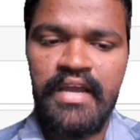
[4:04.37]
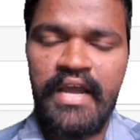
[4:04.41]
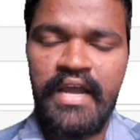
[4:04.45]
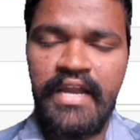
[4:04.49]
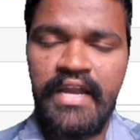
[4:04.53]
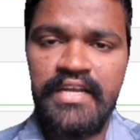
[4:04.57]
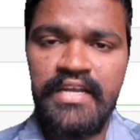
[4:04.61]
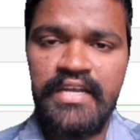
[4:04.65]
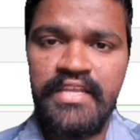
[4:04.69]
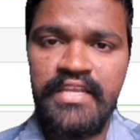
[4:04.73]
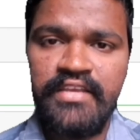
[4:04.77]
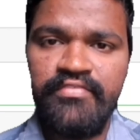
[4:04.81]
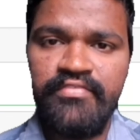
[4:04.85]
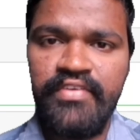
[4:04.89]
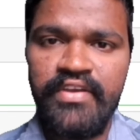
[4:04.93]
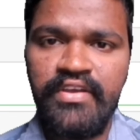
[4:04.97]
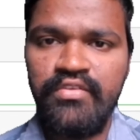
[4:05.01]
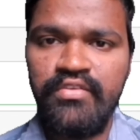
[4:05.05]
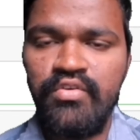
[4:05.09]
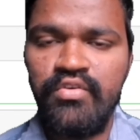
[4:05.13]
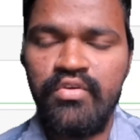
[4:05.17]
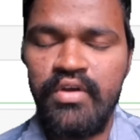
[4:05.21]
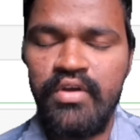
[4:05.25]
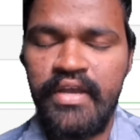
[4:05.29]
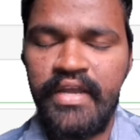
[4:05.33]
And if I
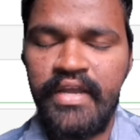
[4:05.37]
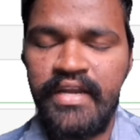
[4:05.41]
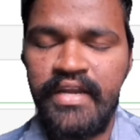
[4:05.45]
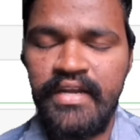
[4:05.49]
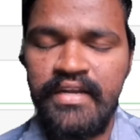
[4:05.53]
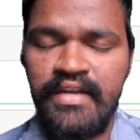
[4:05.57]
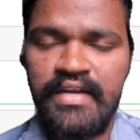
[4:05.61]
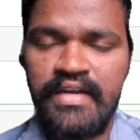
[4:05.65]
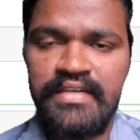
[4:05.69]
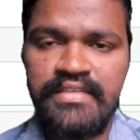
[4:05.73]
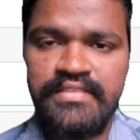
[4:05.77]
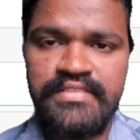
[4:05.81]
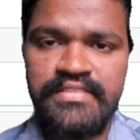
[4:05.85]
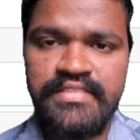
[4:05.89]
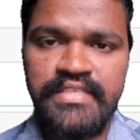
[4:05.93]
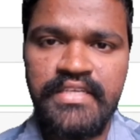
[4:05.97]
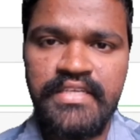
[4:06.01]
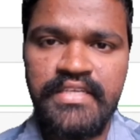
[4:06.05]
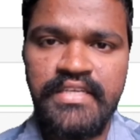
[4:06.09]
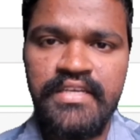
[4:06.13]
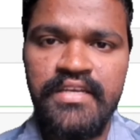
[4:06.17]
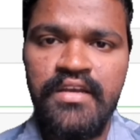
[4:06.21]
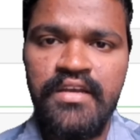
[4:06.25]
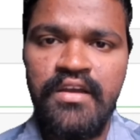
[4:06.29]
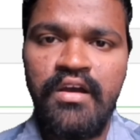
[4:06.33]
go ahead and
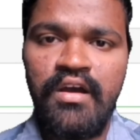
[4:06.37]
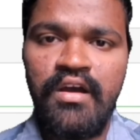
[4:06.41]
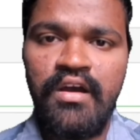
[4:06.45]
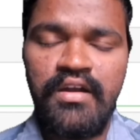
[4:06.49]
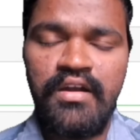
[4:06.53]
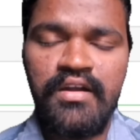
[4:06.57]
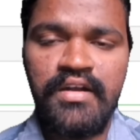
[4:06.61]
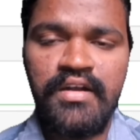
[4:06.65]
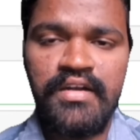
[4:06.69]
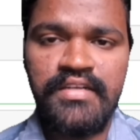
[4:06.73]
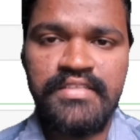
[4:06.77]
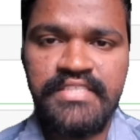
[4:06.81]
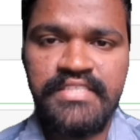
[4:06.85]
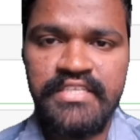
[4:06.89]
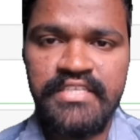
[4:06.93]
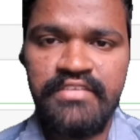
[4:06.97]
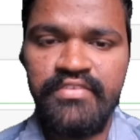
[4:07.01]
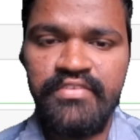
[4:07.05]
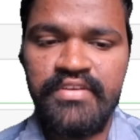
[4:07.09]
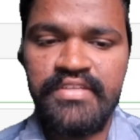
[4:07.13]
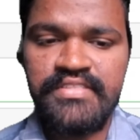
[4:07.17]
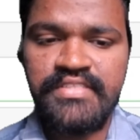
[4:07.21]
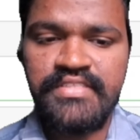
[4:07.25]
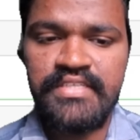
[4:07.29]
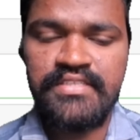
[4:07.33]
see ordered
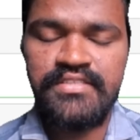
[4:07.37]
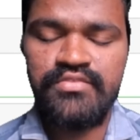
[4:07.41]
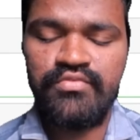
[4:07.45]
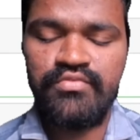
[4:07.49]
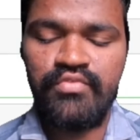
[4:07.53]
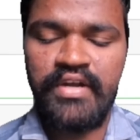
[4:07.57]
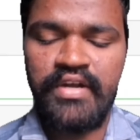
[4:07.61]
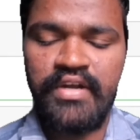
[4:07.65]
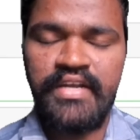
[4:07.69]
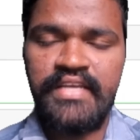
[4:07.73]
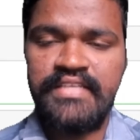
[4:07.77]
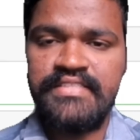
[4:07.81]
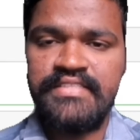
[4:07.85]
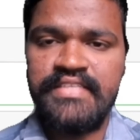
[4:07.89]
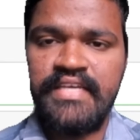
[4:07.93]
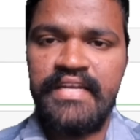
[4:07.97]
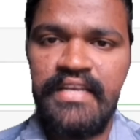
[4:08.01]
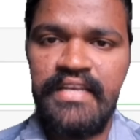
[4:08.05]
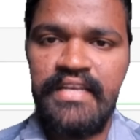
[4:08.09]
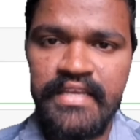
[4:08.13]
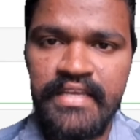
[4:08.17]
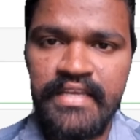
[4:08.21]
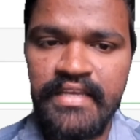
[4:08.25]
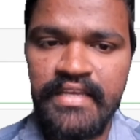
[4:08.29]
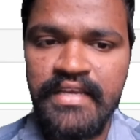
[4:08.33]
sequences, what
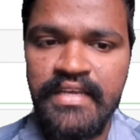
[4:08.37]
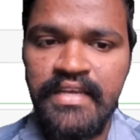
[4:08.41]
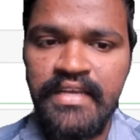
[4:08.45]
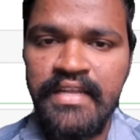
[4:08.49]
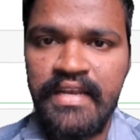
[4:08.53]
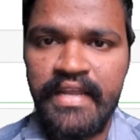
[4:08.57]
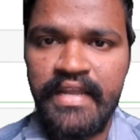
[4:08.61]
exactly,